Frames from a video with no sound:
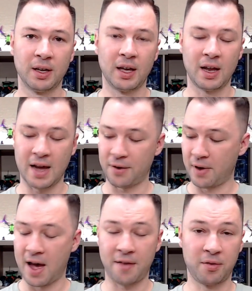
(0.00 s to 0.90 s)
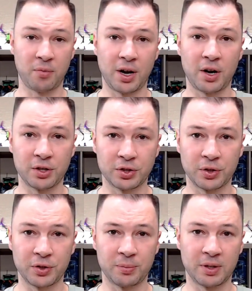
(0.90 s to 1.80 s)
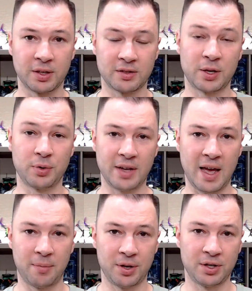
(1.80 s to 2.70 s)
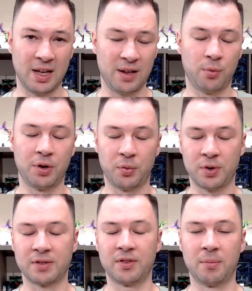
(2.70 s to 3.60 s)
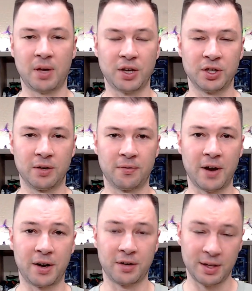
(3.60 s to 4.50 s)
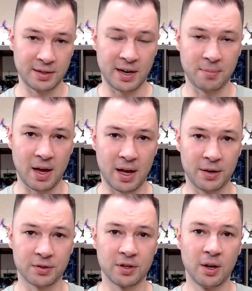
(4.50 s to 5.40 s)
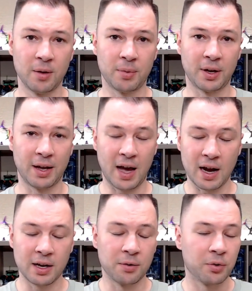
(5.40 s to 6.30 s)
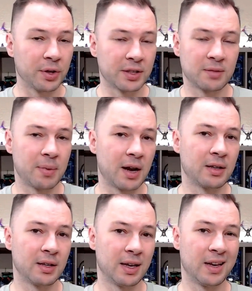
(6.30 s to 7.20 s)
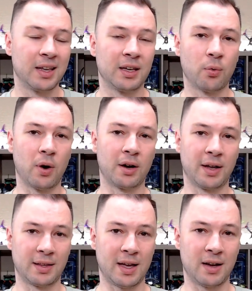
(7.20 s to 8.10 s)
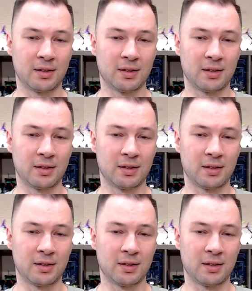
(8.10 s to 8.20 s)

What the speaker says: And I don't have them right here to show you because they were damaged and I wanted to risk them catching on fire inside my house. But I didn't really expect any quad like that